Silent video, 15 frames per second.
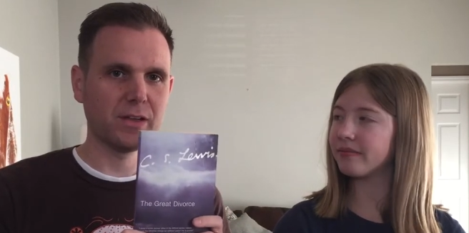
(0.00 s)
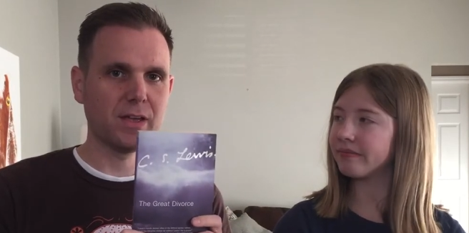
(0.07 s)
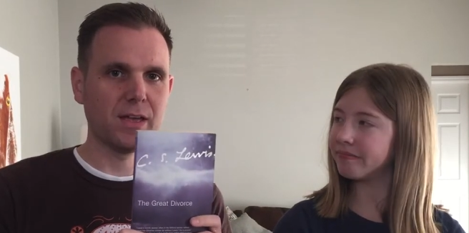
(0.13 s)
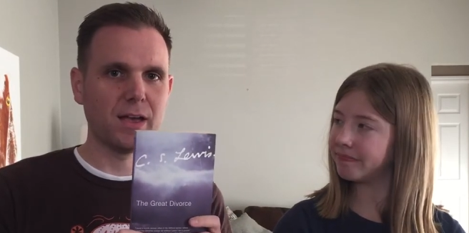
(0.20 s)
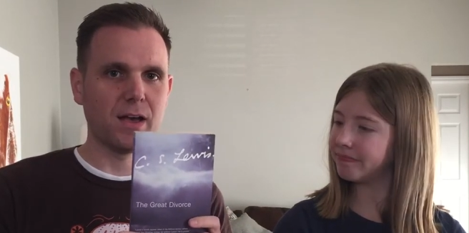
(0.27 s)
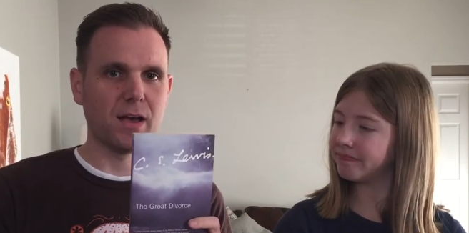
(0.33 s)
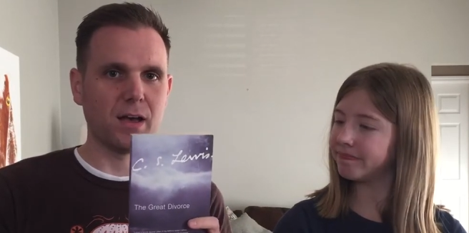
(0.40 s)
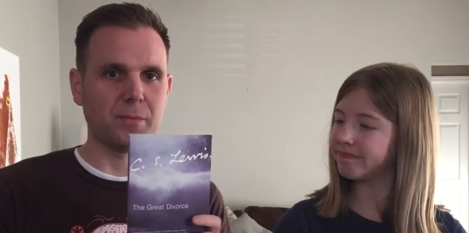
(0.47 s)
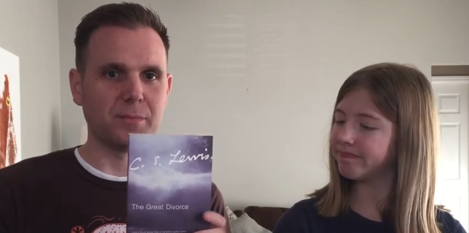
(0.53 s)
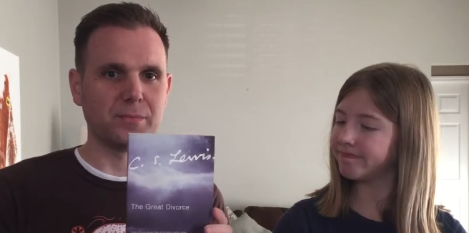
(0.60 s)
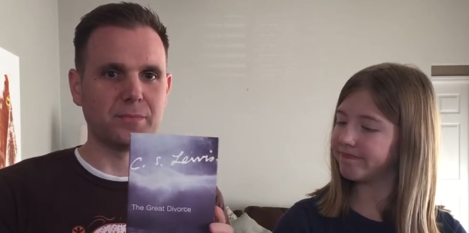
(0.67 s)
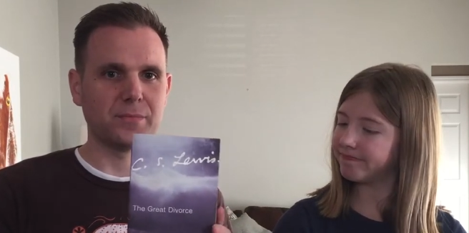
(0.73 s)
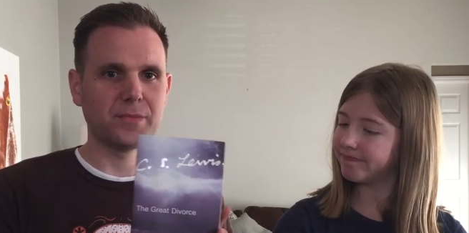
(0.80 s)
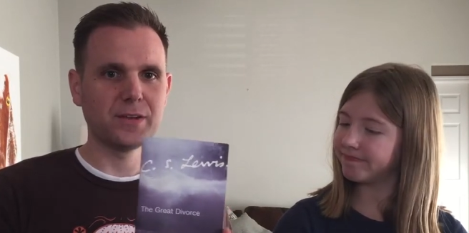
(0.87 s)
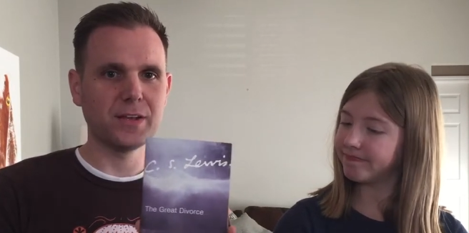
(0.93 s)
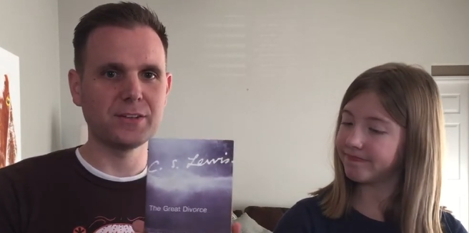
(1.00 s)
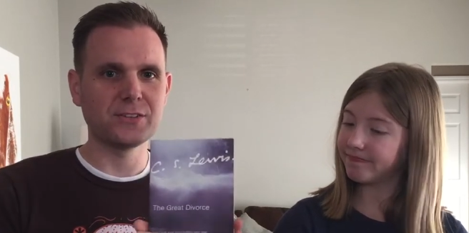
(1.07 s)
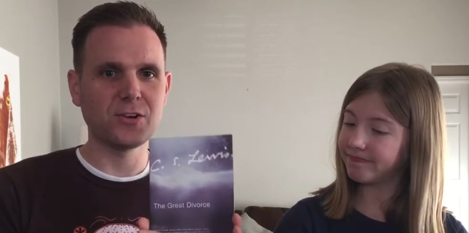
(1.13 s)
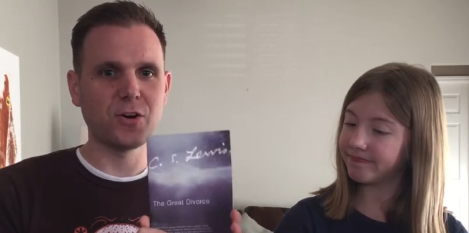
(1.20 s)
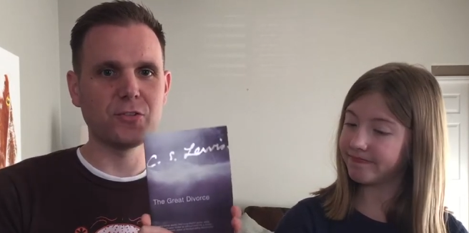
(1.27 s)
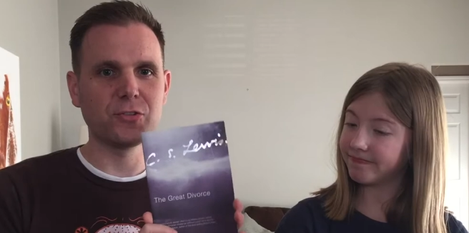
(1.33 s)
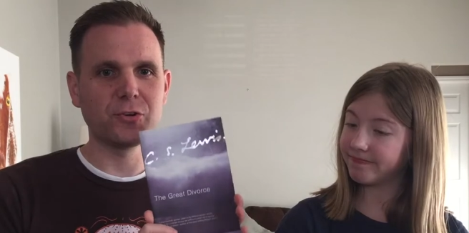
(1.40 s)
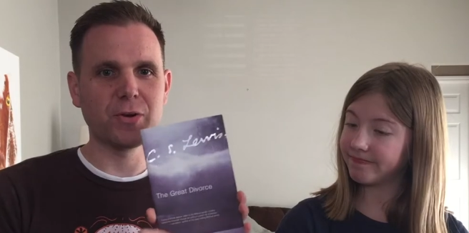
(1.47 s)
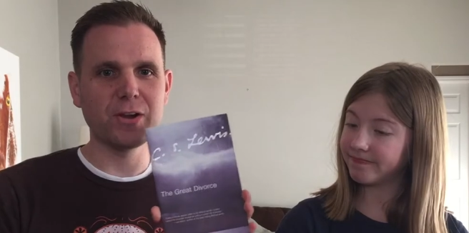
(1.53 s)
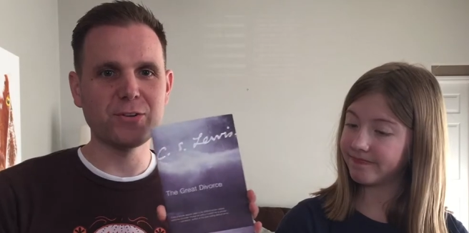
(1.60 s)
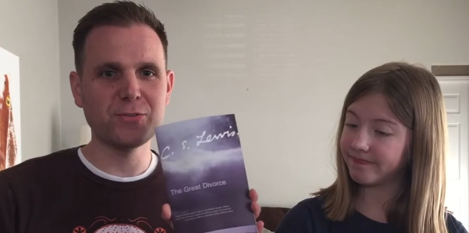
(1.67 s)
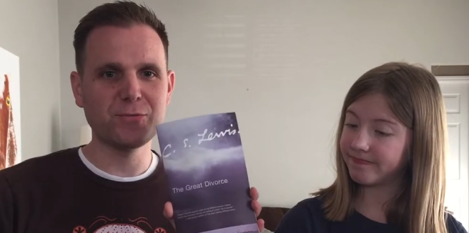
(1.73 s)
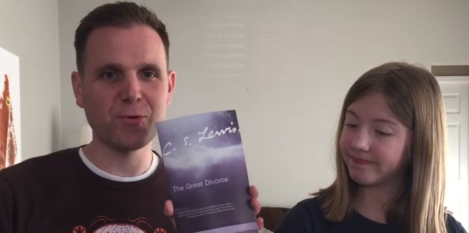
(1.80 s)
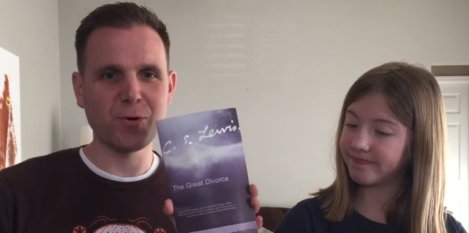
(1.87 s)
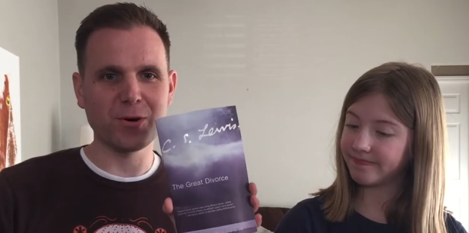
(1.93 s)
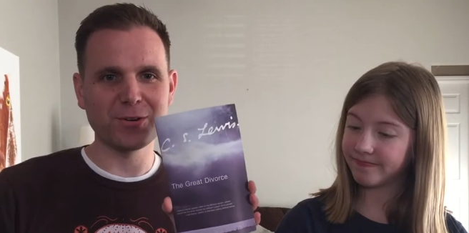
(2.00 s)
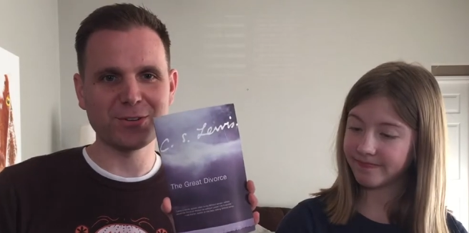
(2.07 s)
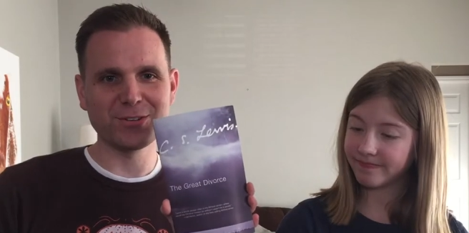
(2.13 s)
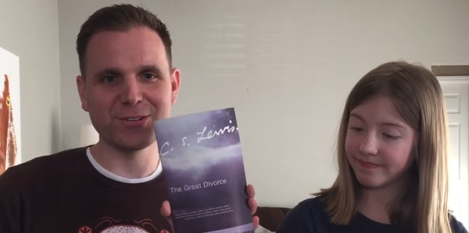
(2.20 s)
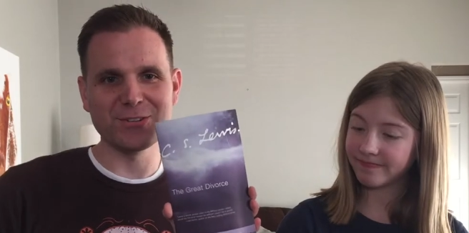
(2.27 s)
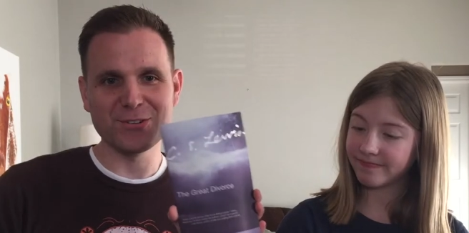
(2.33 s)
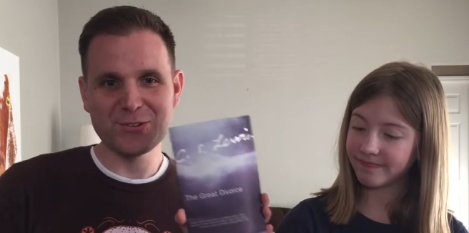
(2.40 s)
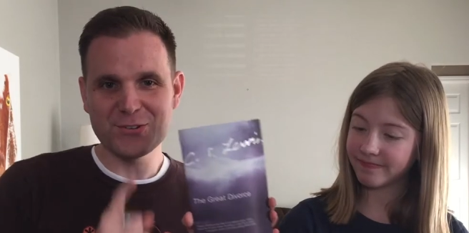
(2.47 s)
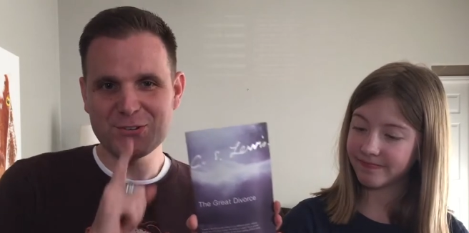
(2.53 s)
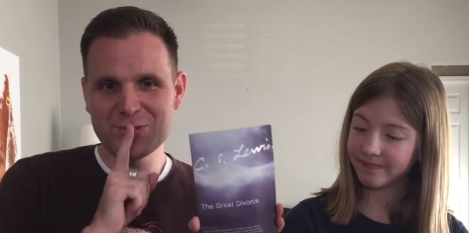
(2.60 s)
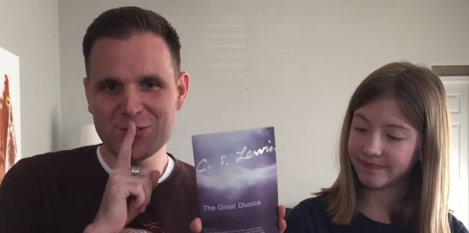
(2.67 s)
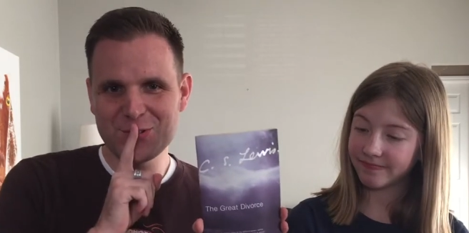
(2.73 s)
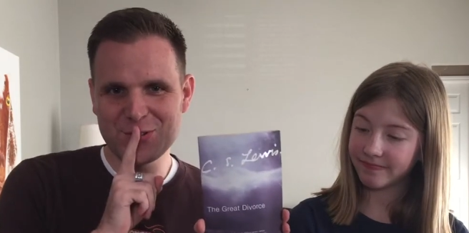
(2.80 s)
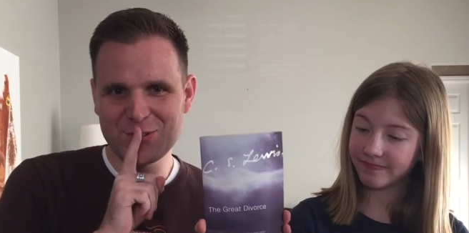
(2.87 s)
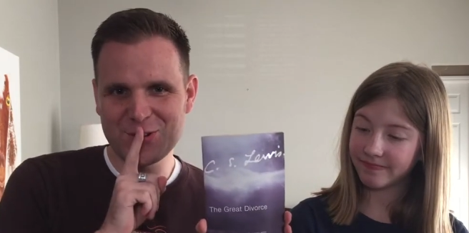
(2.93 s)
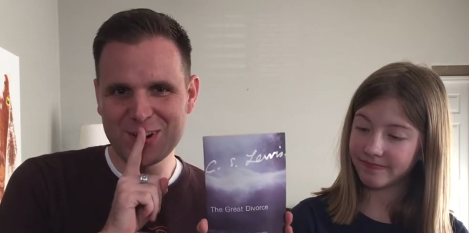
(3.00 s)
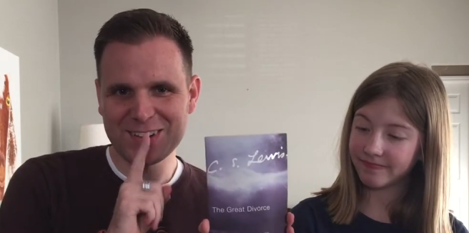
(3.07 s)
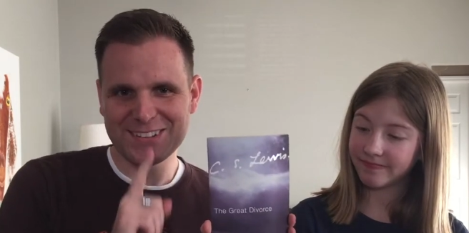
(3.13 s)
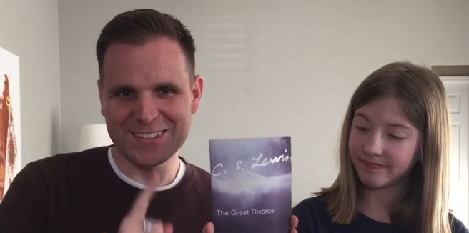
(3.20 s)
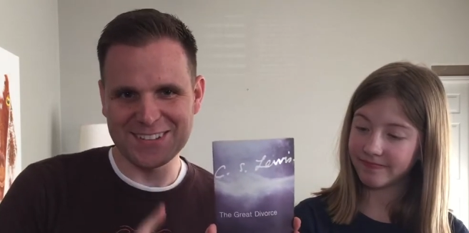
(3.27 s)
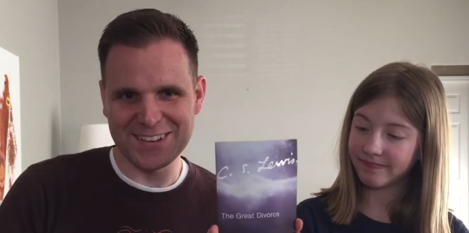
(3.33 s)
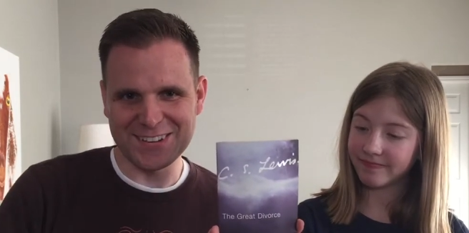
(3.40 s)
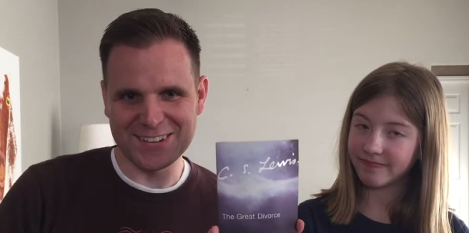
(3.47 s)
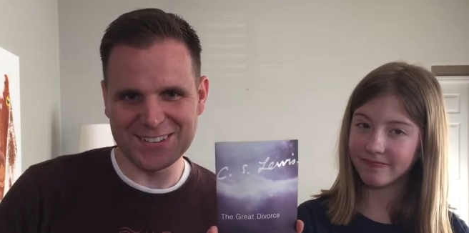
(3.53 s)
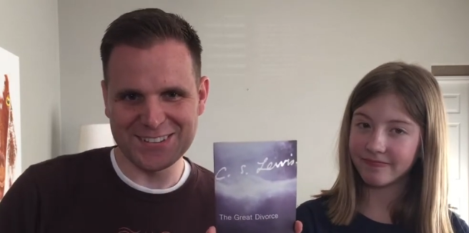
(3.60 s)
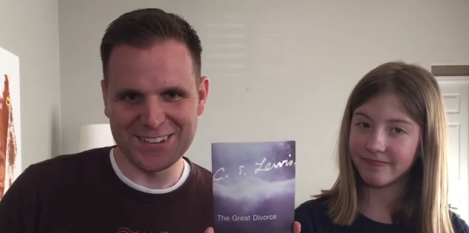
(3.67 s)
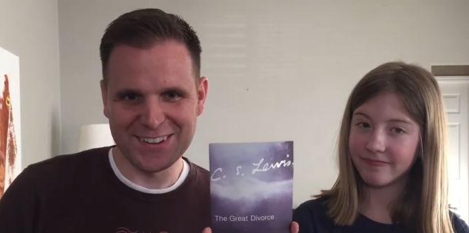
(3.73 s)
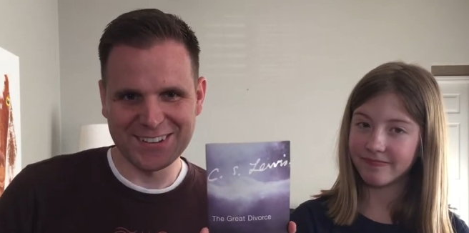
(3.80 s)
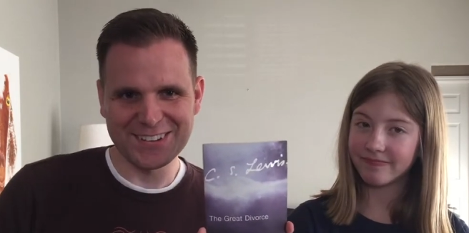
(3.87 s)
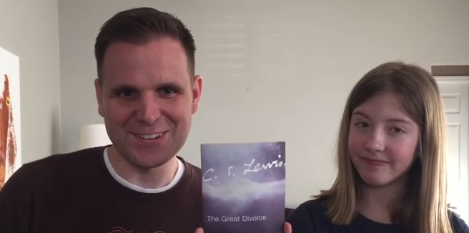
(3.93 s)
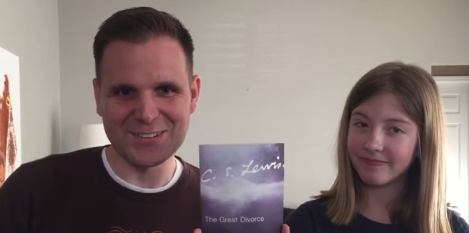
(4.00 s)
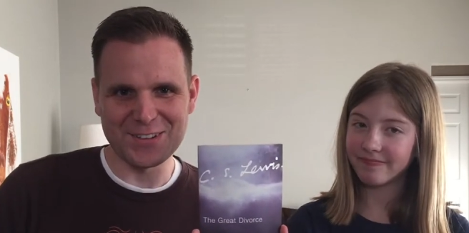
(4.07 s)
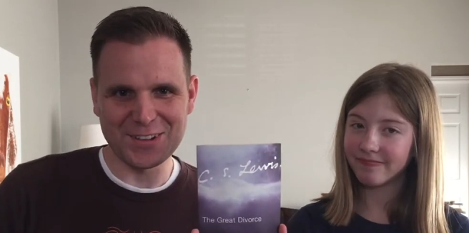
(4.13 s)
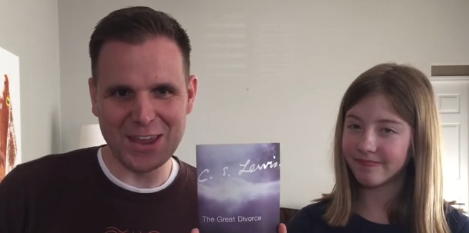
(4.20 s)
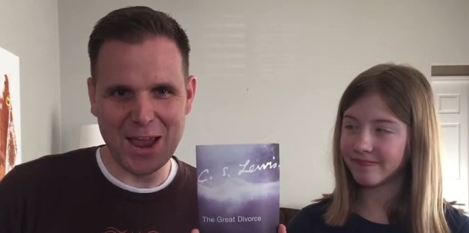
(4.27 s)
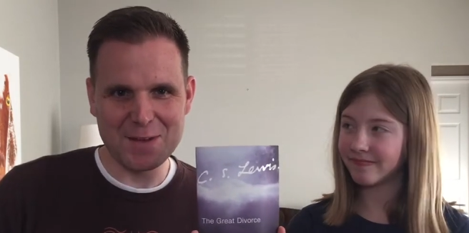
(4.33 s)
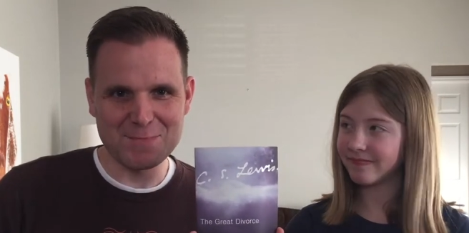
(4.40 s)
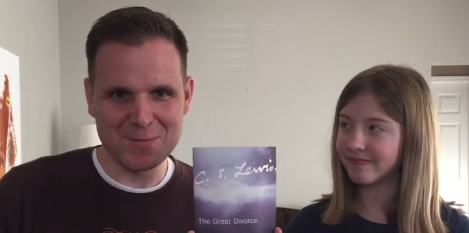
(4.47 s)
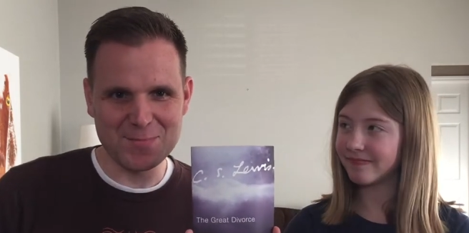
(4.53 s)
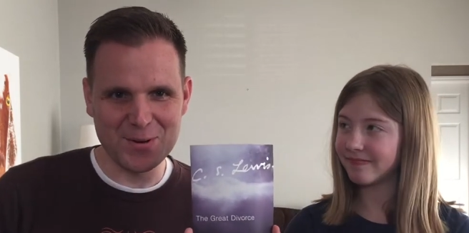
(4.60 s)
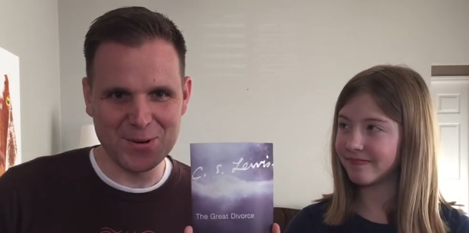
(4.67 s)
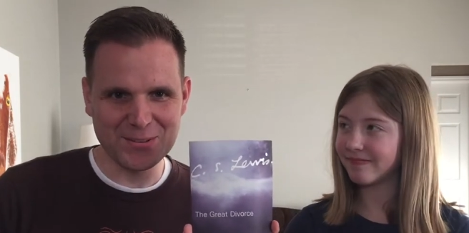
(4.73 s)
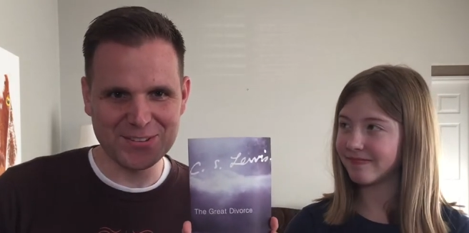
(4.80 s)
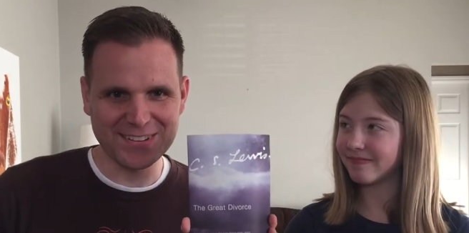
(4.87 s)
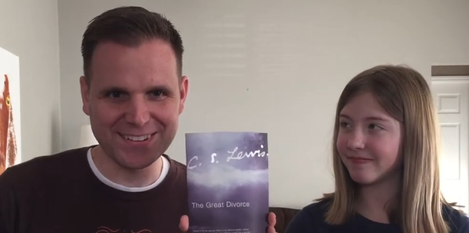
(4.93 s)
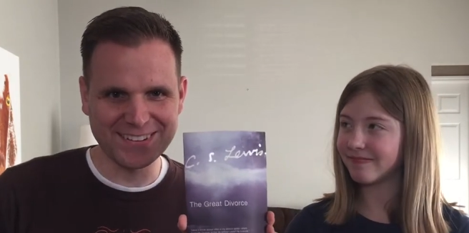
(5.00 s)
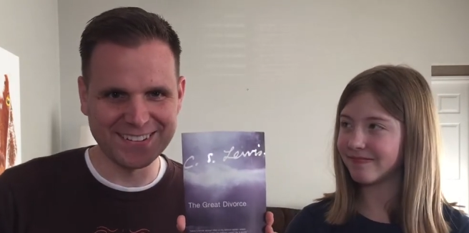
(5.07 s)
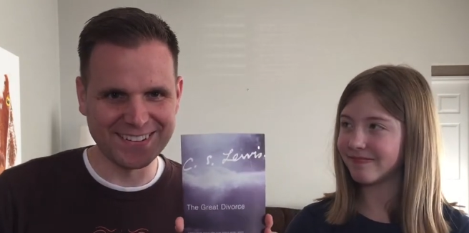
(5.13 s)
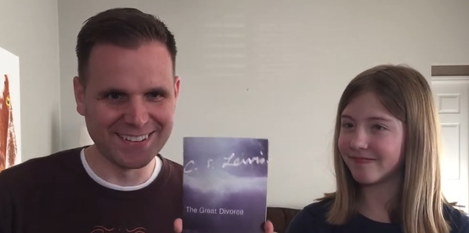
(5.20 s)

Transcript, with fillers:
Speaker 1: Why is it um, called? It's called The Great Divorce. Divorce. And shh, sis, you're the camera person.